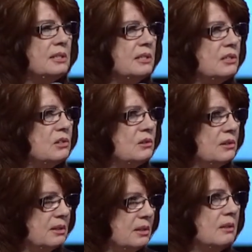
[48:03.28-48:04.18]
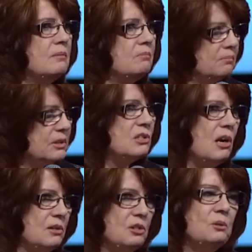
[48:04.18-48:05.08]
sisters,
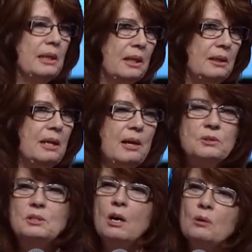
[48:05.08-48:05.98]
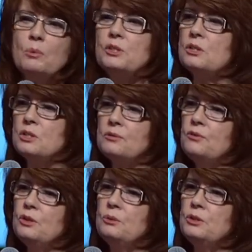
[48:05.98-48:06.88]
start doing it now. Start with just a
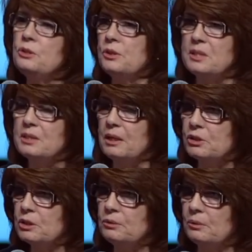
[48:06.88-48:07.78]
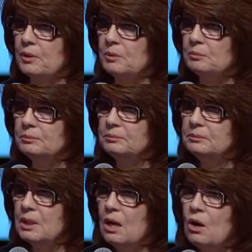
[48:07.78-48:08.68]
few in your discussion group,
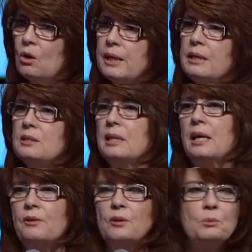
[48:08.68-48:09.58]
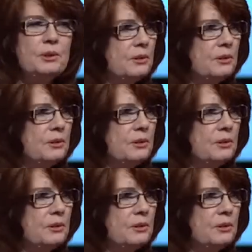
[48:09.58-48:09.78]
or get together with